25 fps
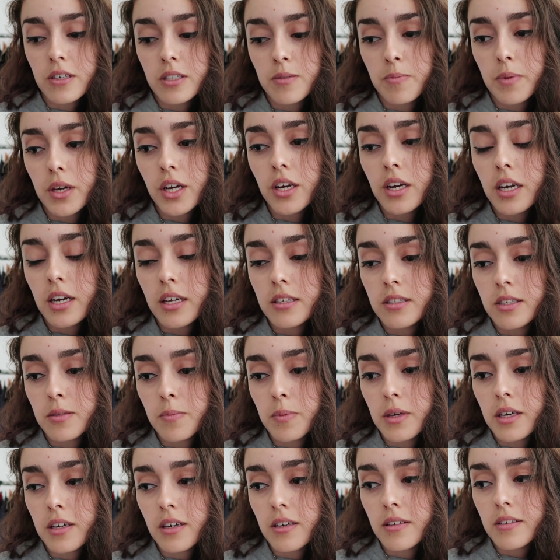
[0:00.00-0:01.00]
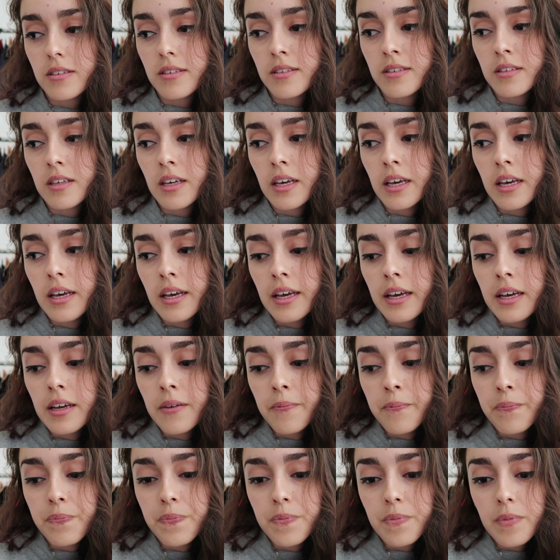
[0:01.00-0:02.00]
experience because
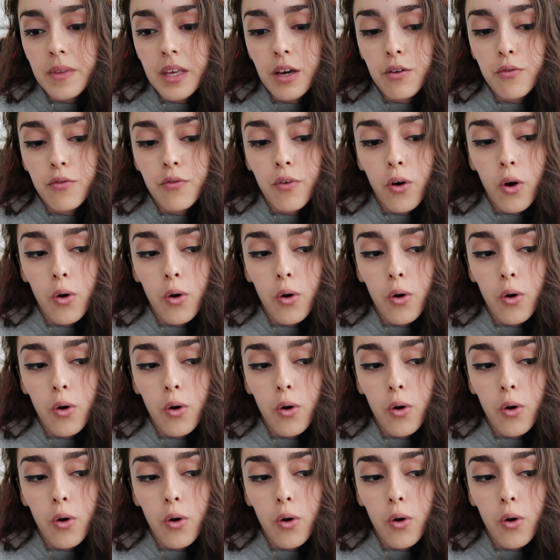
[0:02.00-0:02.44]
I've